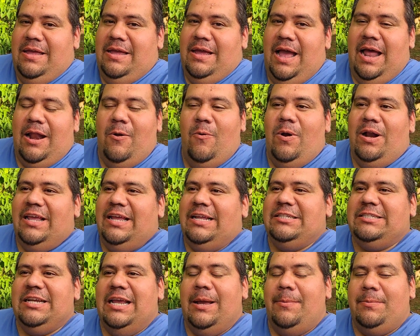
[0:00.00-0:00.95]
I don't want to get
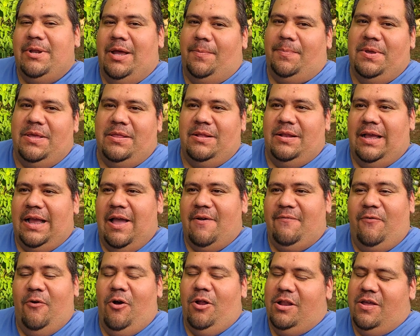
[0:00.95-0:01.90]
jammed up either. Like, I
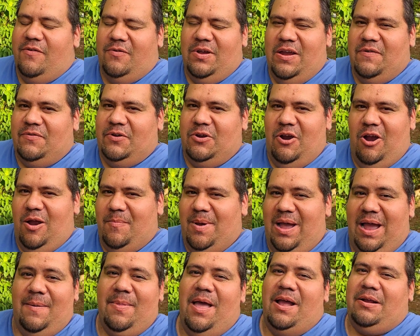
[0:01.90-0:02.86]
fall in love with every car, but
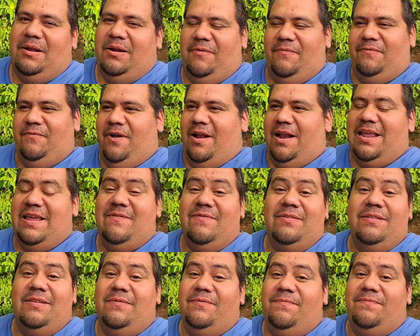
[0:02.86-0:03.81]
I'm not gonna front. Even
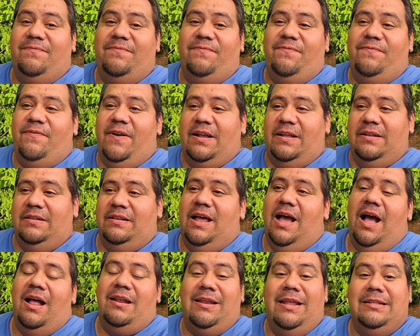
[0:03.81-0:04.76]
the fucking
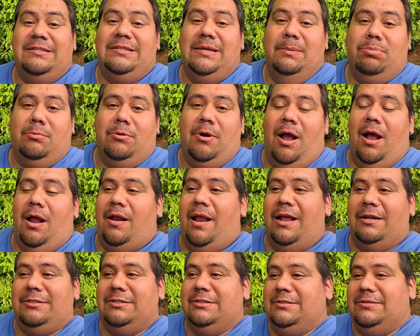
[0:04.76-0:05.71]
Hyundai Tiburon, I
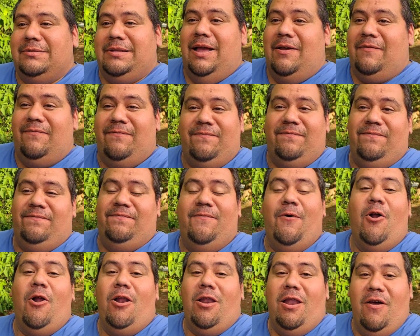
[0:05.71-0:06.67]

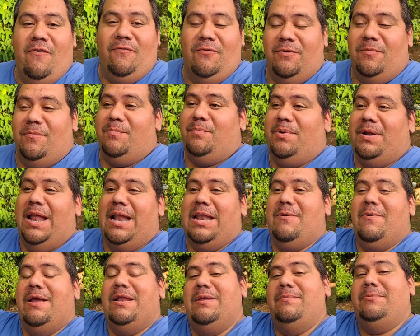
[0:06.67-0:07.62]
fall in love with them. But
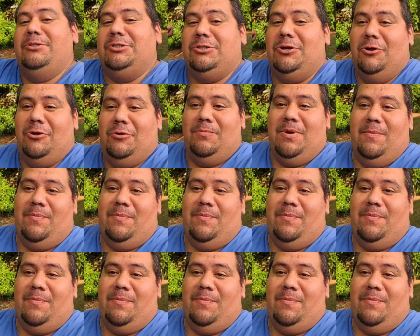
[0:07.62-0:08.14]
anyway, let me show you my